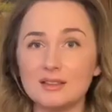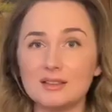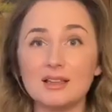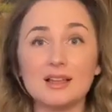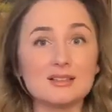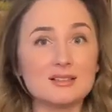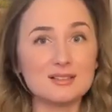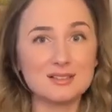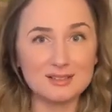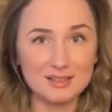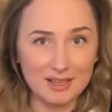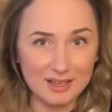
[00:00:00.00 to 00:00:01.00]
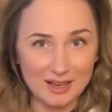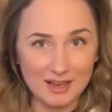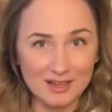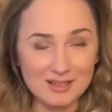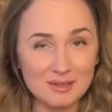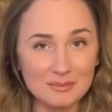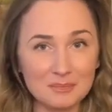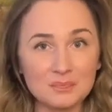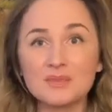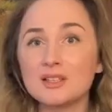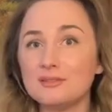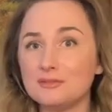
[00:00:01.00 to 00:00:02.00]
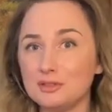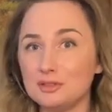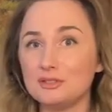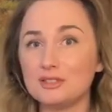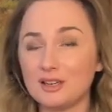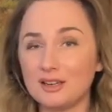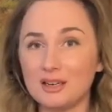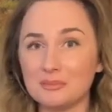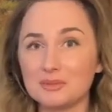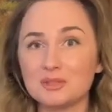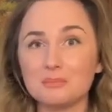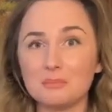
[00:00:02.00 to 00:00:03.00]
then sing it a few times,